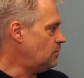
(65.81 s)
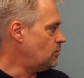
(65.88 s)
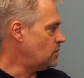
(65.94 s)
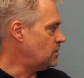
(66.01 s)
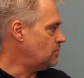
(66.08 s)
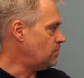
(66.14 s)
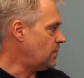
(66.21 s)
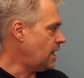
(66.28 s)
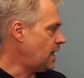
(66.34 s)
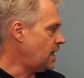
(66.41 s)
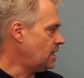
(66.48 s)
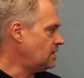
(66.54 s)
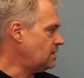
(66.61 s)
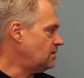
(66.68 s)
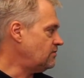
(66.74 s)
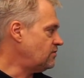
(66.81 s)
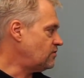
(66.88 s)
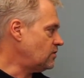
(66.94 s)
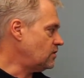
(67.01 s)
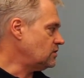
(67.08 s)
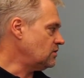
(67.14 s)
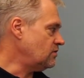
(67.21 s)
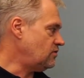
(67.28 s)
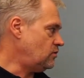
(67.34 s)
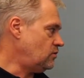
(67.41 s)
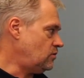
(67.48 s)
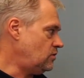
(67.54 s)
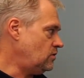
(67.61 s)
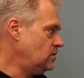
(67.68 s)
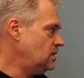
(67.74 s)
with a man in front of
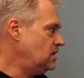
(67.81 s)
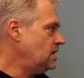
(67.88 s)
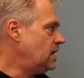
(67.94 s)
her,